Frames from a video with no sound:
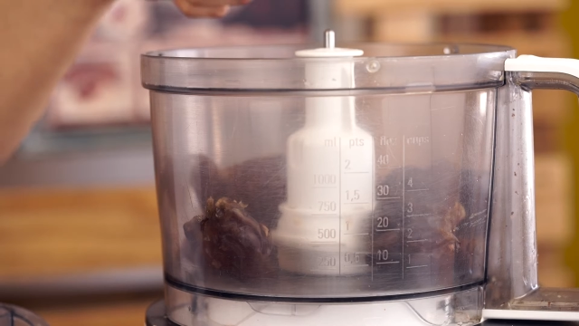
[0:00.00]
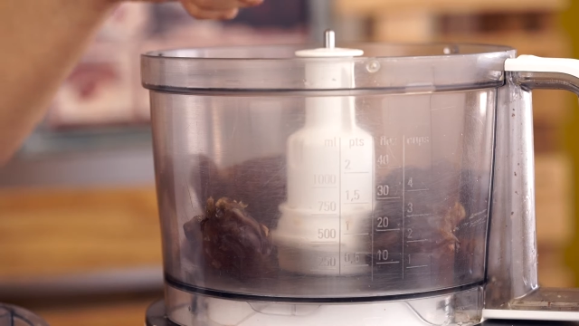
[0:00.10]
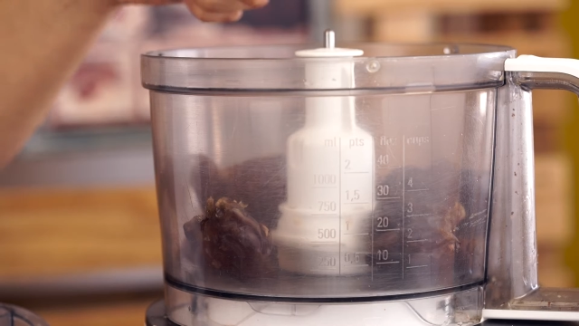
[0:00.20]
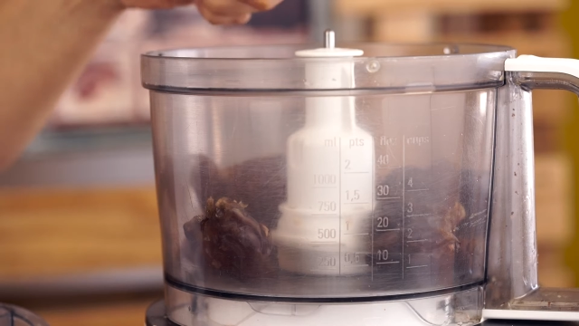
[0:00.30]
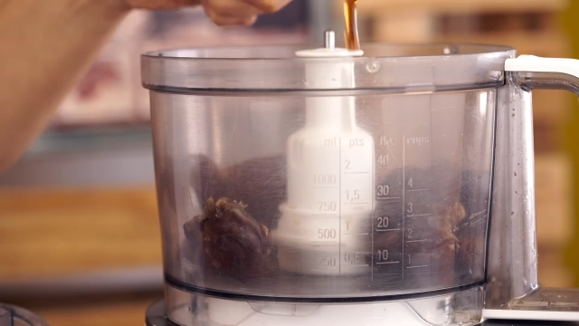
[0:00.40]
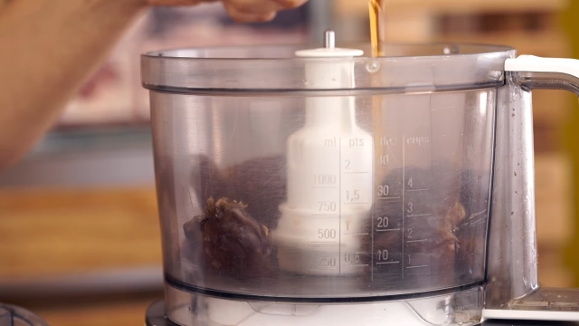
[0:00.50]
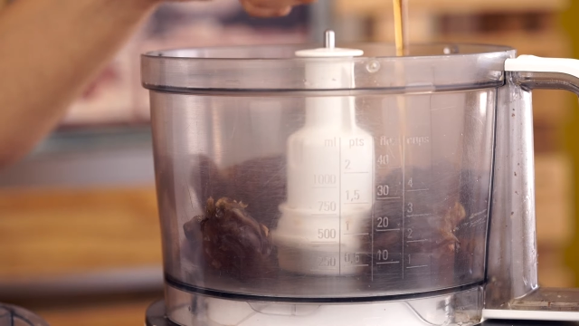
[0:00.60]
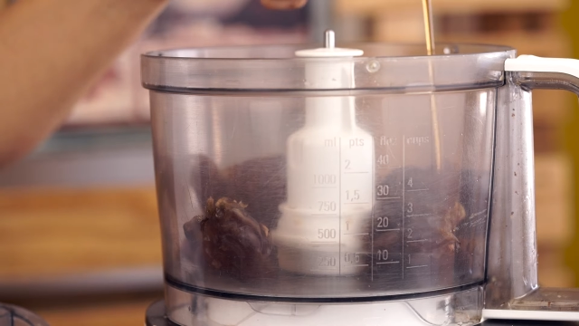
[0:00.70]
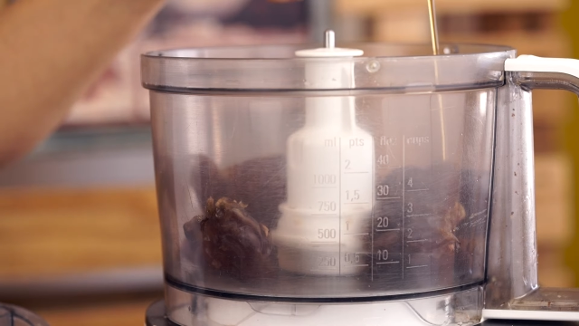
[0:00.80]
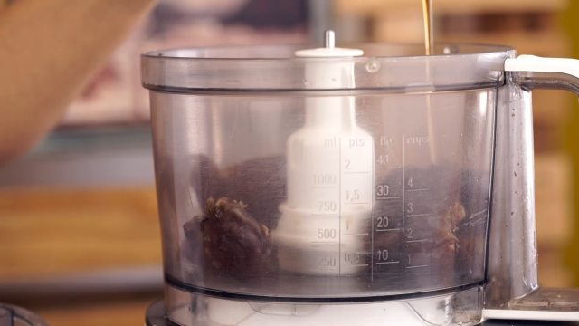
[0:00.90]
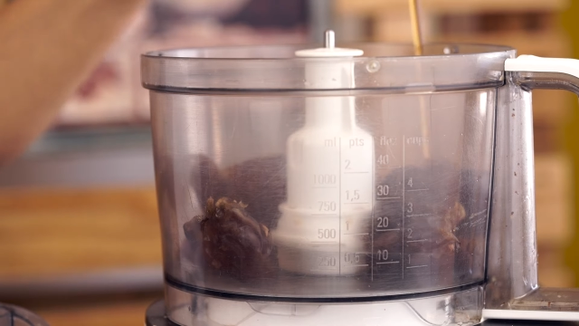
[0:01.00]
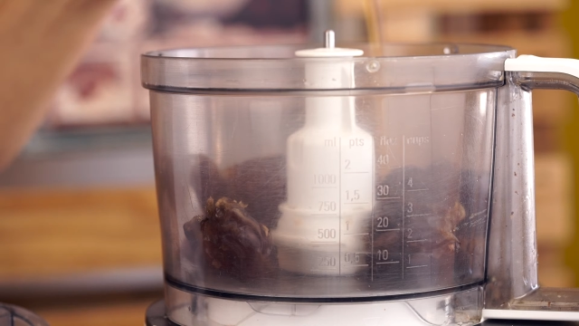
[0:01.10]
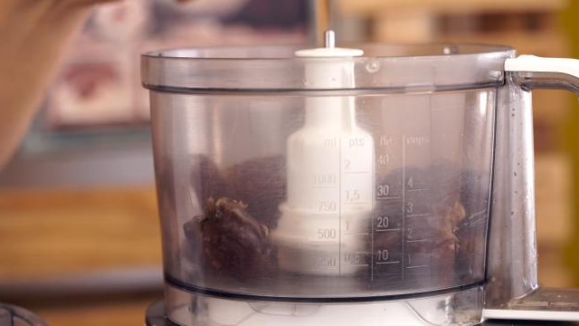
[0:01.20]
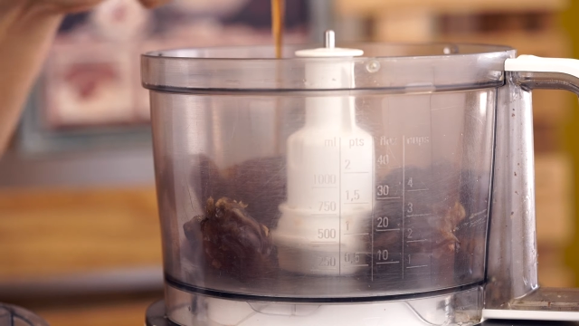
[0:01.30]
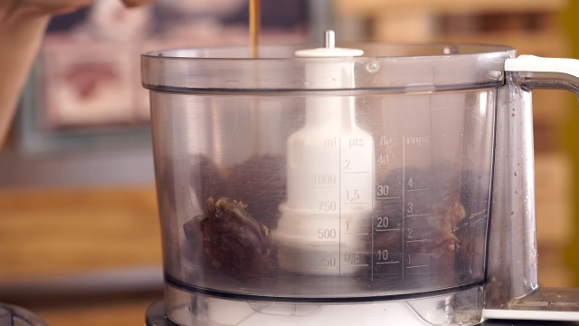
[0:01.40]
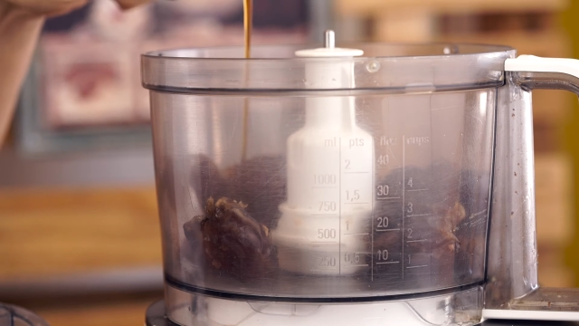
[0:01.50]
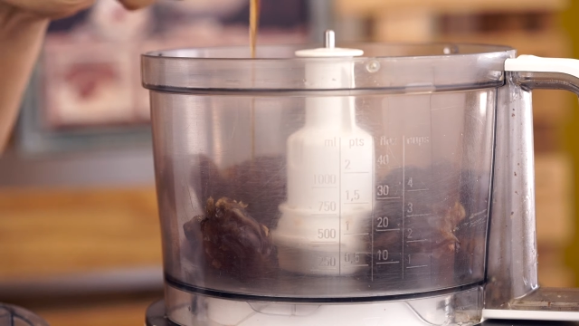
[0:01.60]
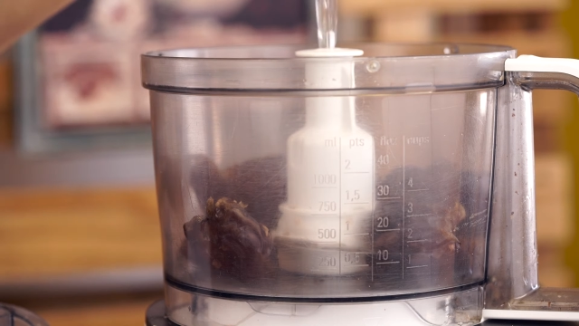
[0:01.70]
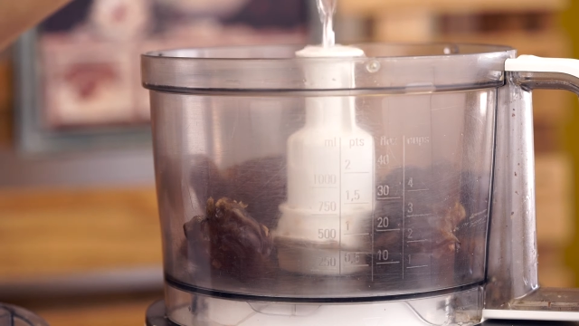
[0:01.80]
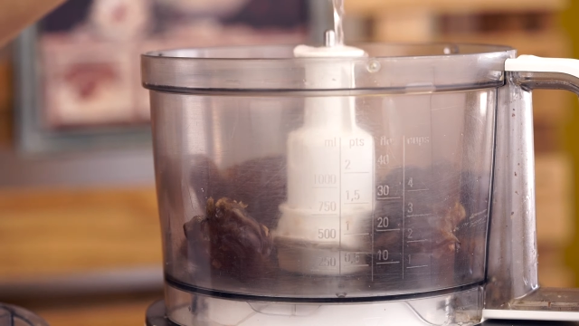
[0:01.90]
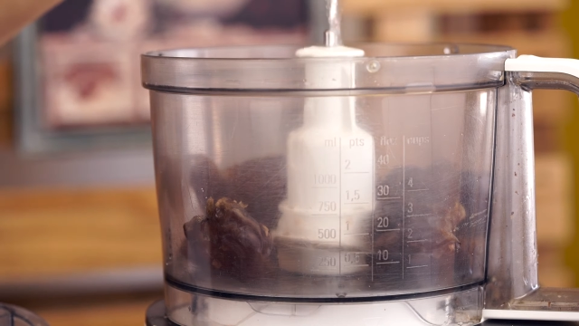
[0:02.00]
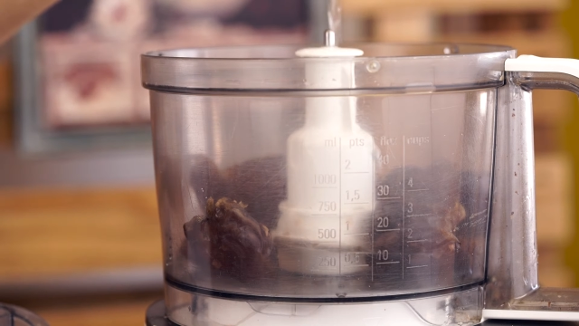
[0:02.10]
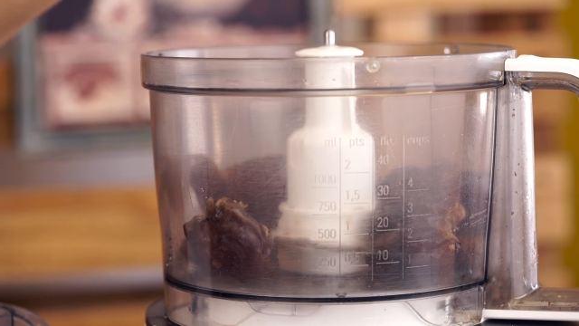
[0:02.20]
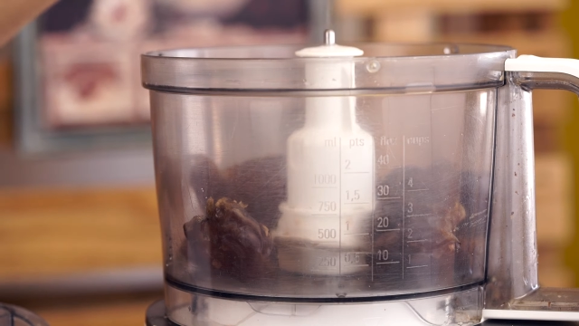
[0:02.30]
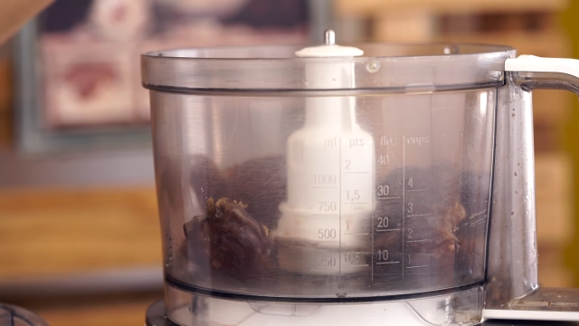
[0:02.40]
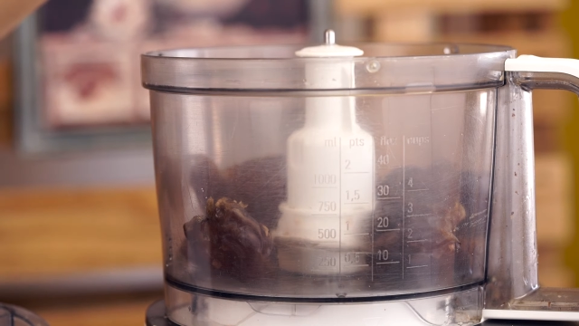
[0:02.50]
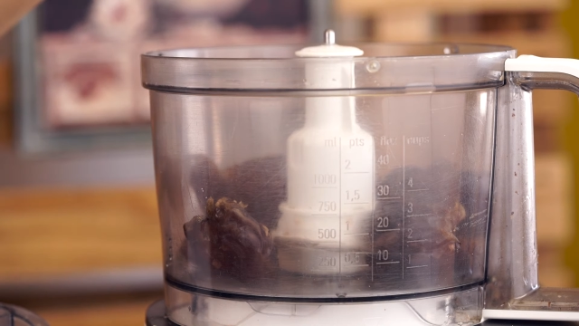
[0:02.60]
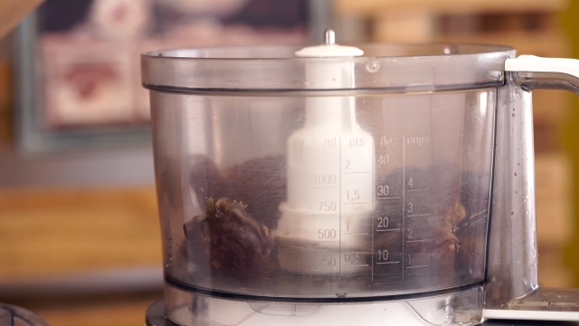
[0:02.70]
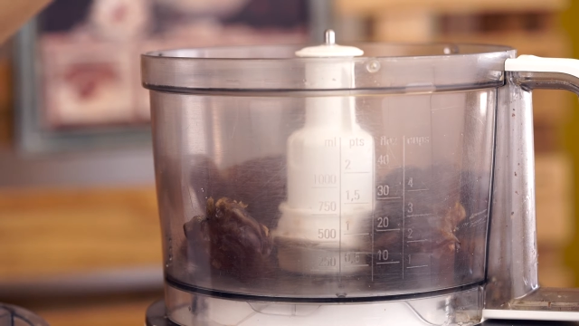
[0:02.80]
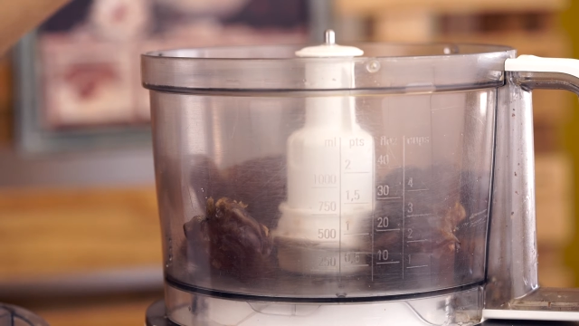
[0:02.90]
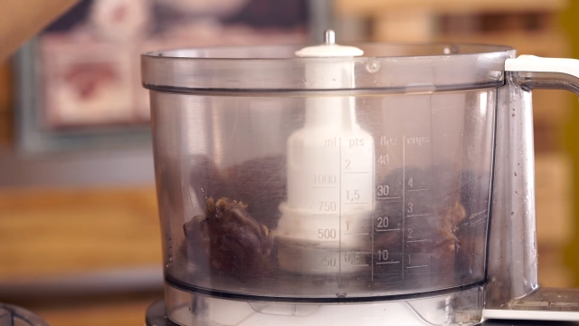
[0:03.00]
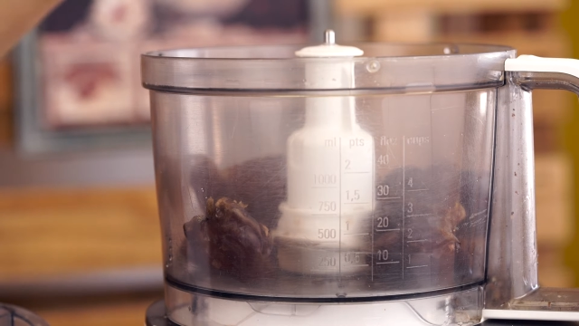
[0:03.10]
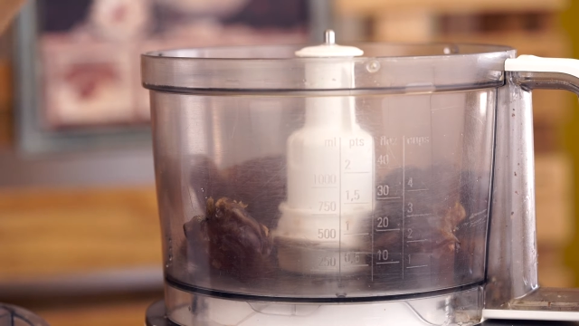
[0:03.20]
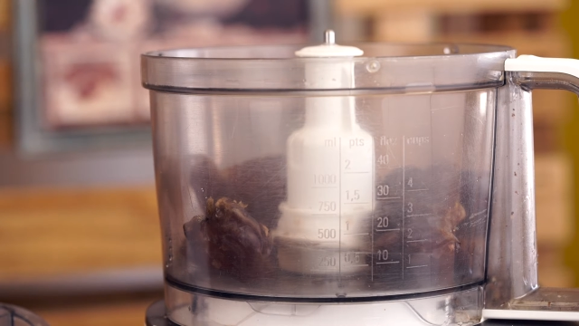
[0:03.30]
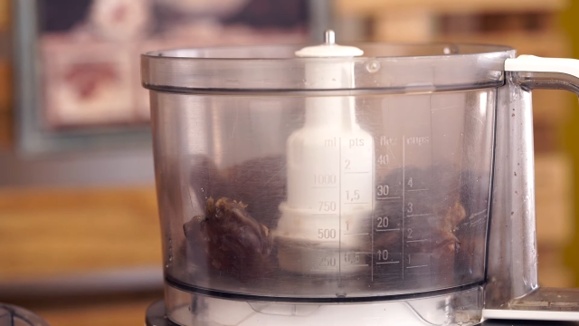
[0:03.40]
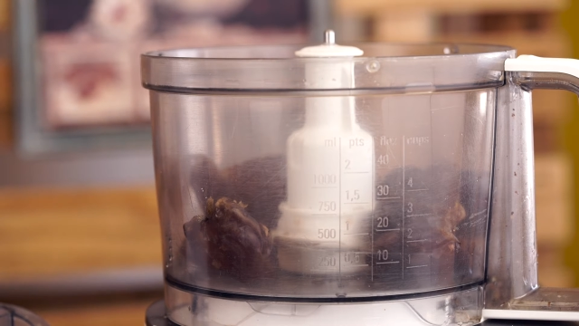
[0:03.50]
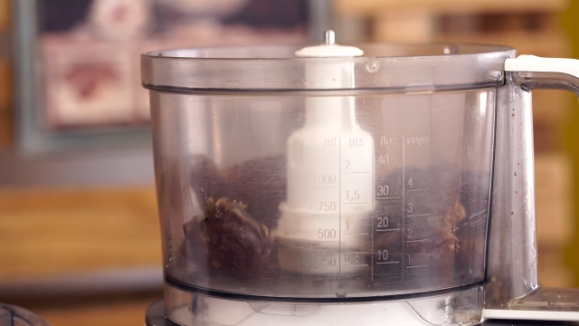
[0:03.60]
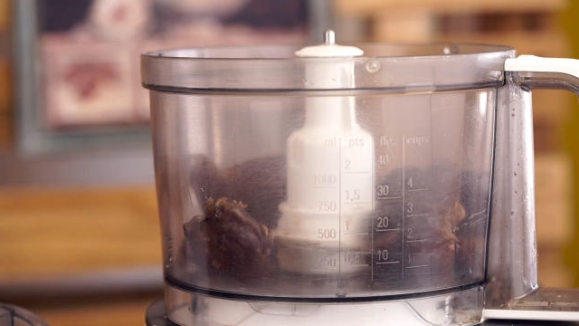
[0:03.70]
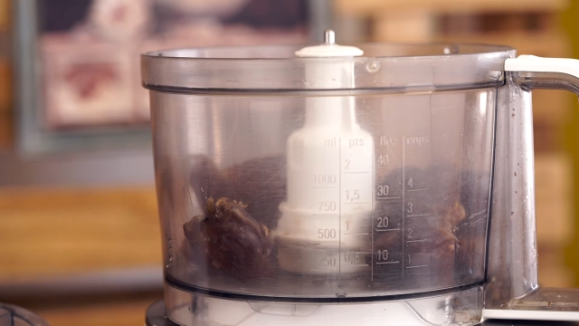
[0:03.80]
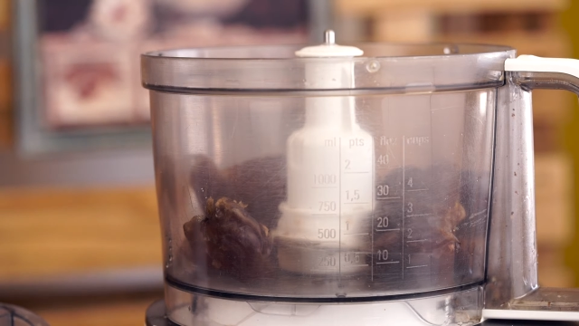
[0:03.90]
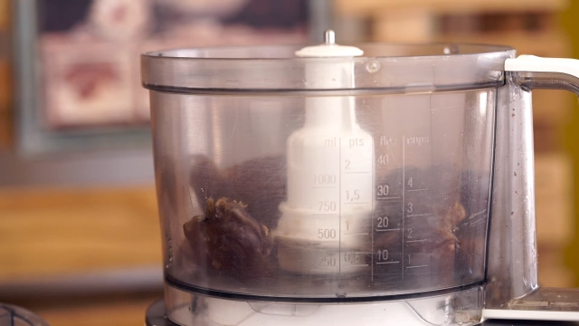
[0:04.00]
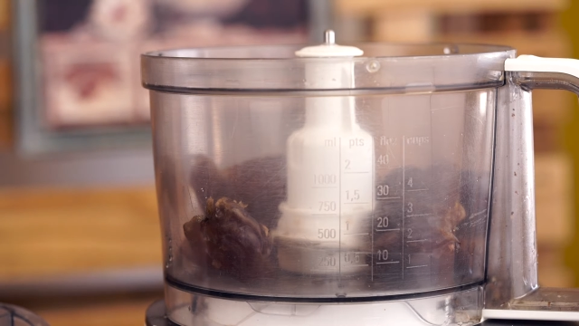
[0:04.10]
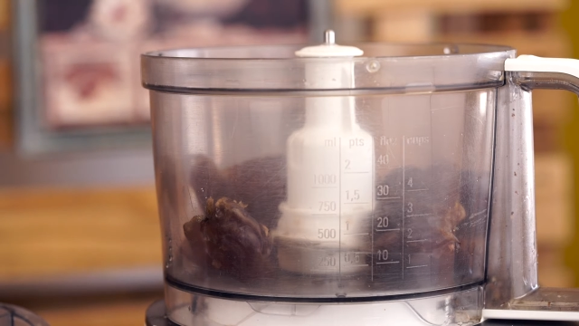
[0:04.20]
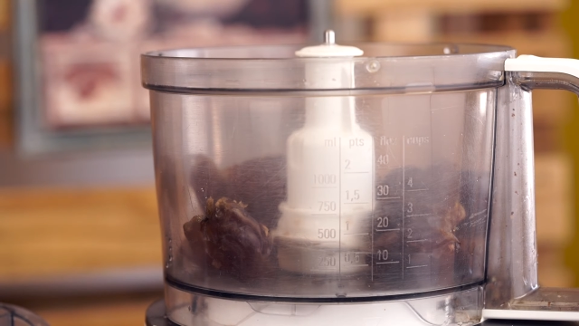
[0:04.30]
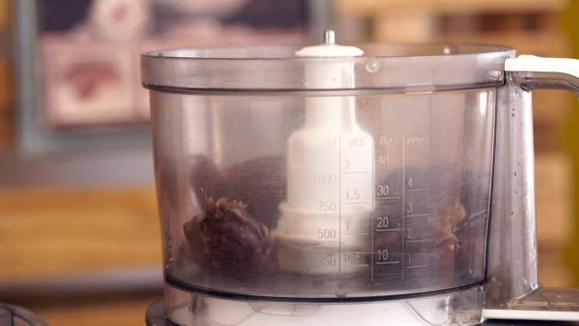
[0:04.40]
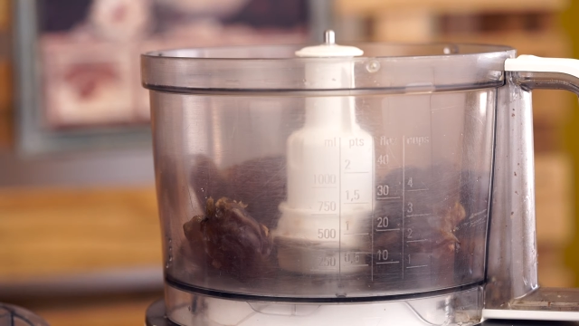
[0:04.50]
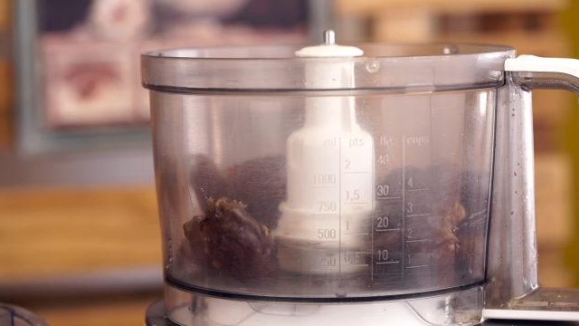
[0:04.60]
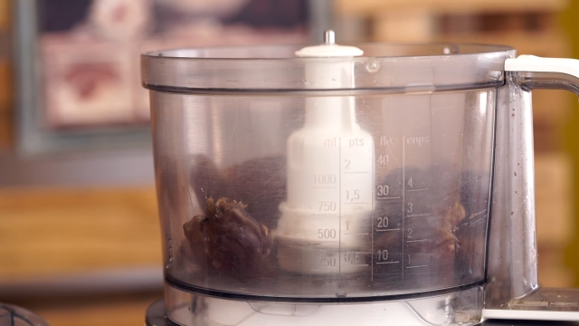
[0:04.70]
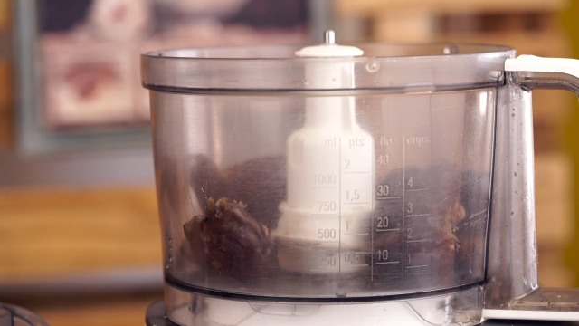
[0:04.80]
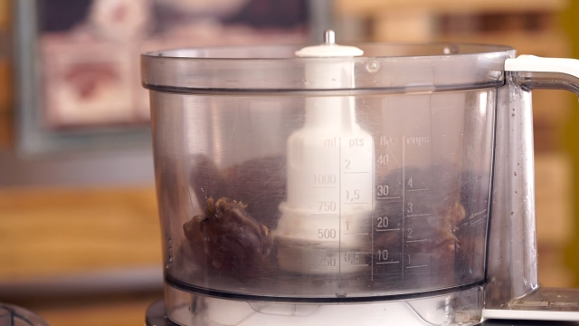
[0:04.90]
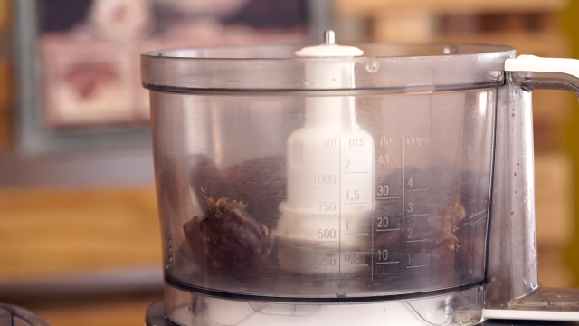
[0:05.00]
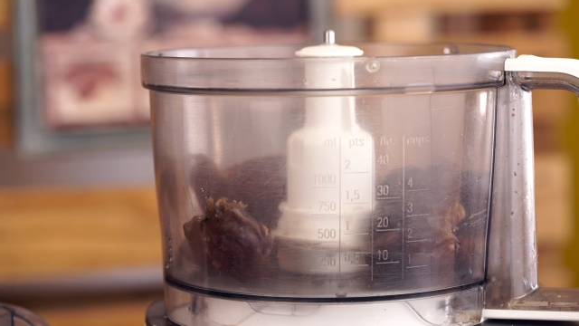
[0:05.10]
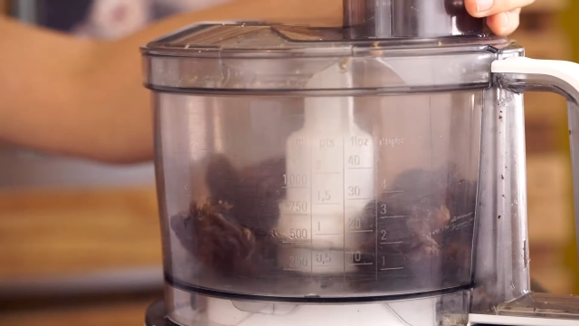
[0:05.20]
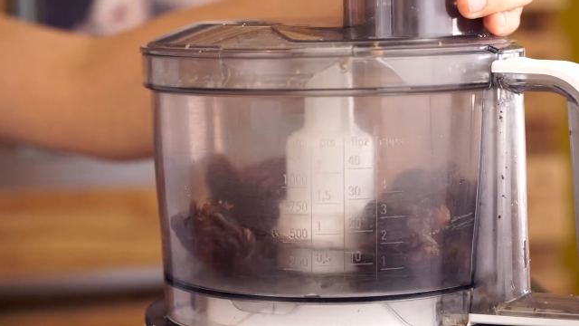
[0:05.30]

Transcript: (no speaker visible)